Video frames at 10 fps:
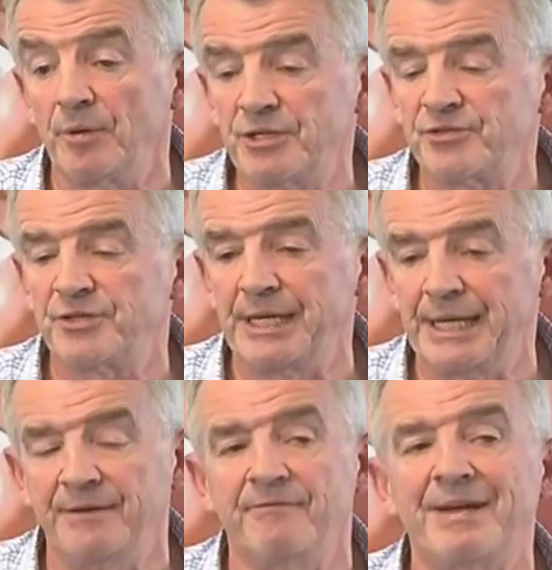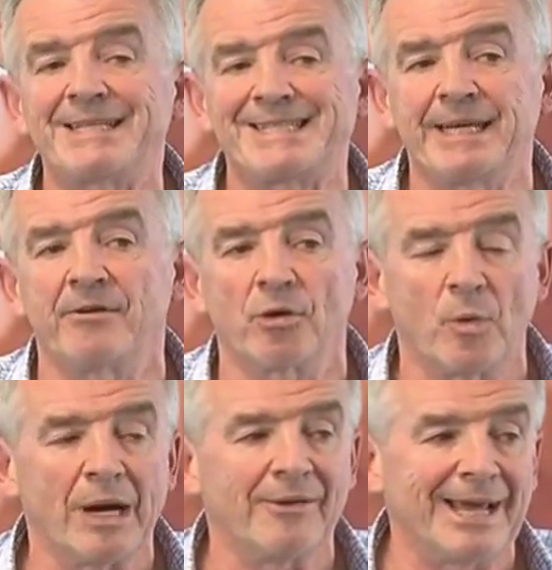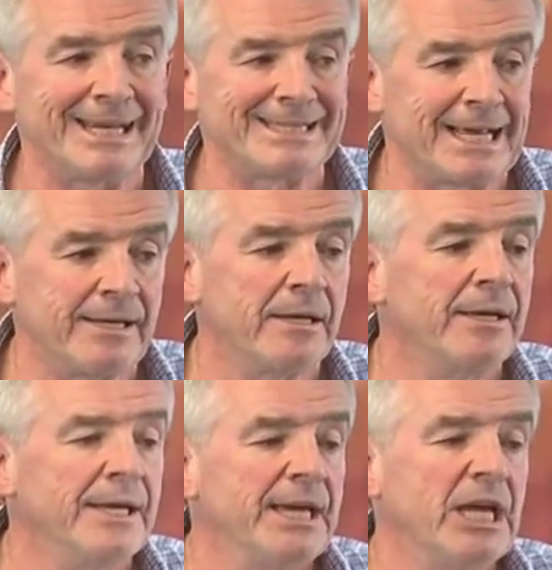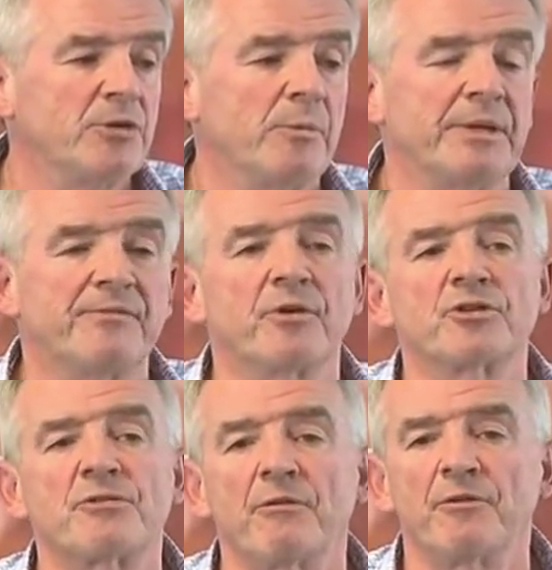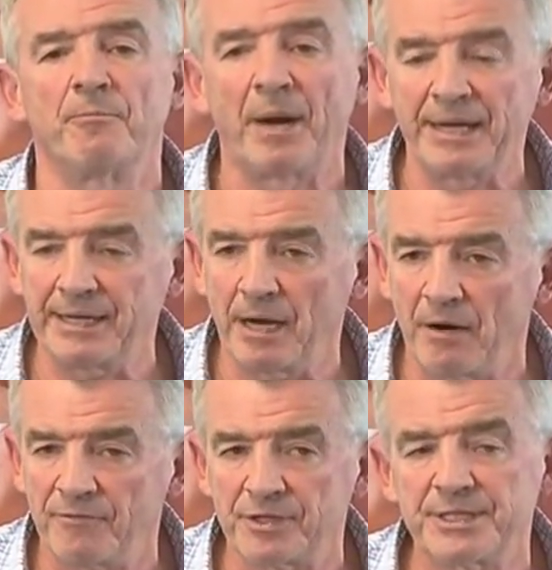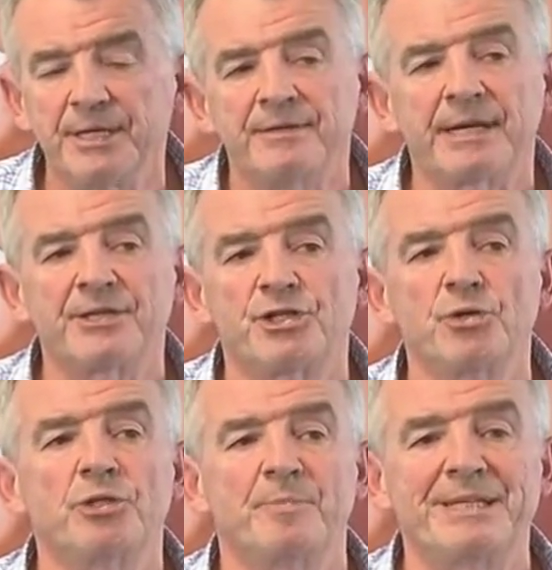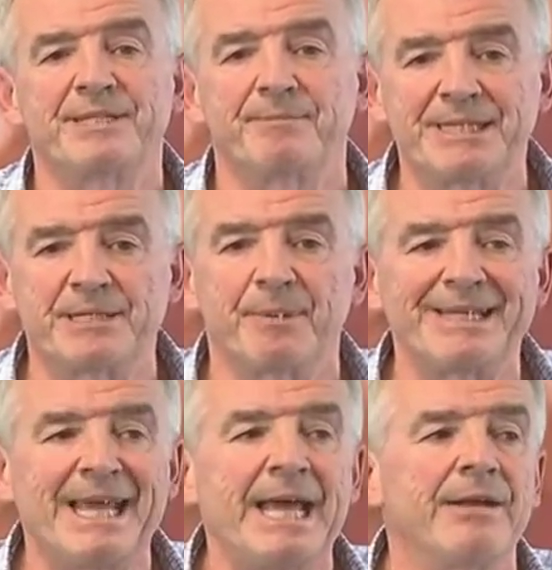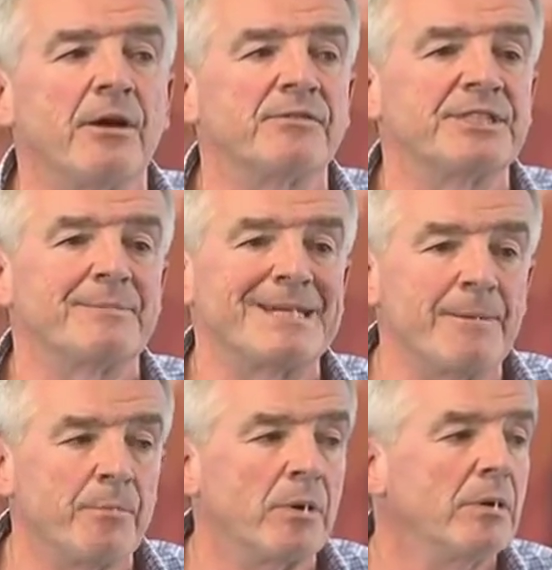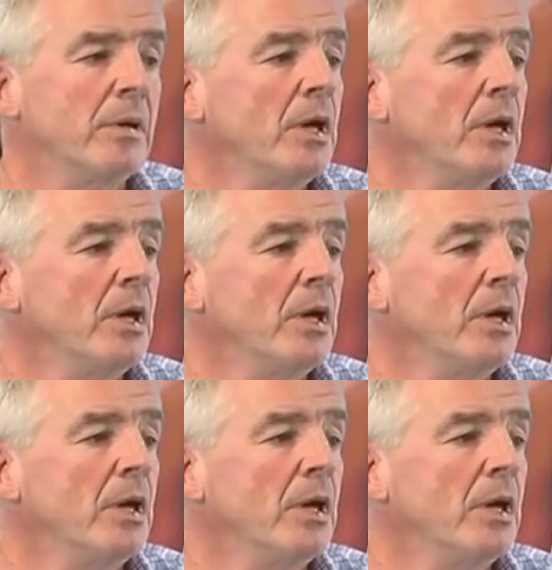are interested in investing in or acquiring Alitalia. It will be the first round of binding offers that is due to be submitted by the end of September.